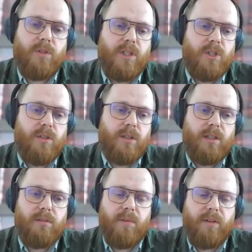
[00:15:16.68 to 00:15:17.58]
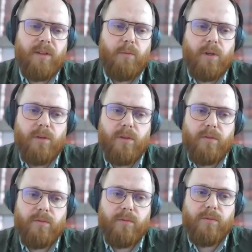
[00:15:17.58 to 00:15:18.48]
Traditionally, I think one of
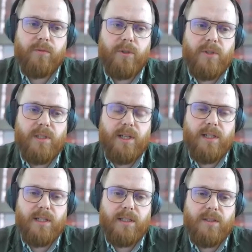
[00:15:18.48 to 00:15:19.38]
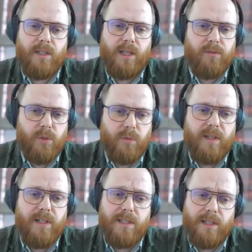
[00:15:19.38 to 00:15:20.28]
the first tasks,
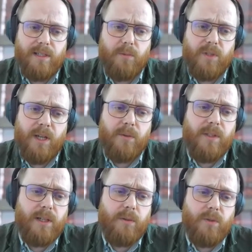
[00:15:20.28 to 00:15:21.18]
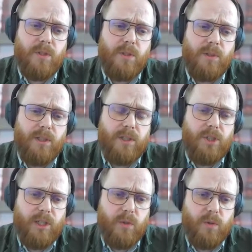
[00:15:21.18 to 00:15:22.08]
self-supervised tasks that was out there was doing
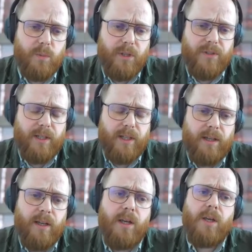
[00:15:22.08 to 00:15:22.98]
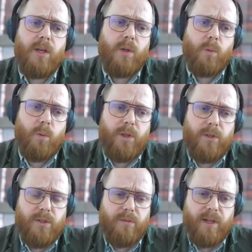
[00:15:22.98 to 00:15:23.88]
jigsaw puzzling, where
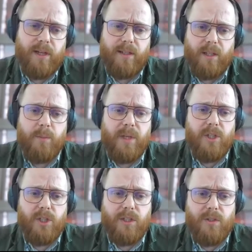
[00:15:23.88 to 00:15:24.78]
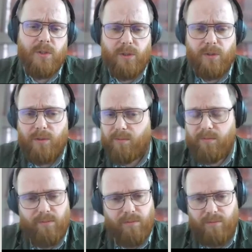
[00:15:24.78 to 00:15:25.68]
you divide an image into